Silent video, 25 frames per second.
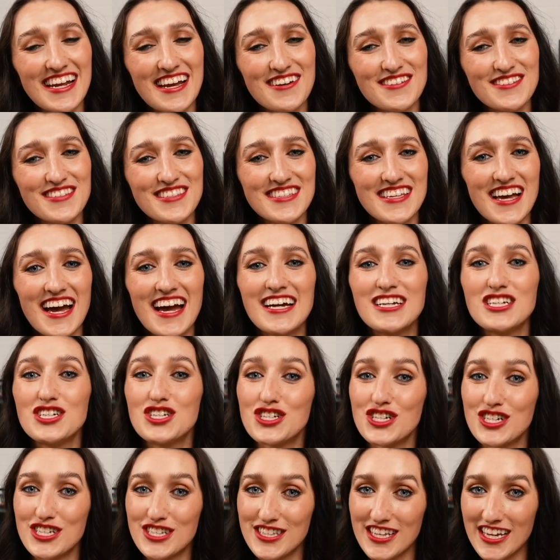outside,
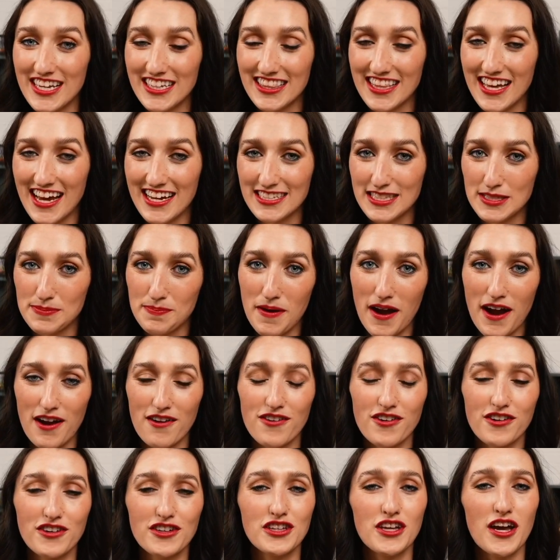just like that
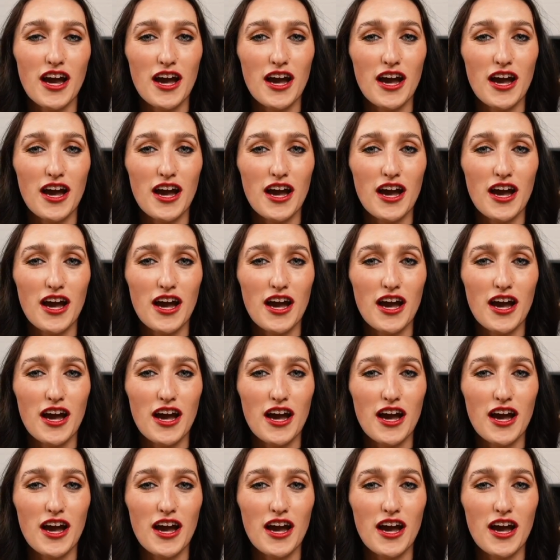spiral,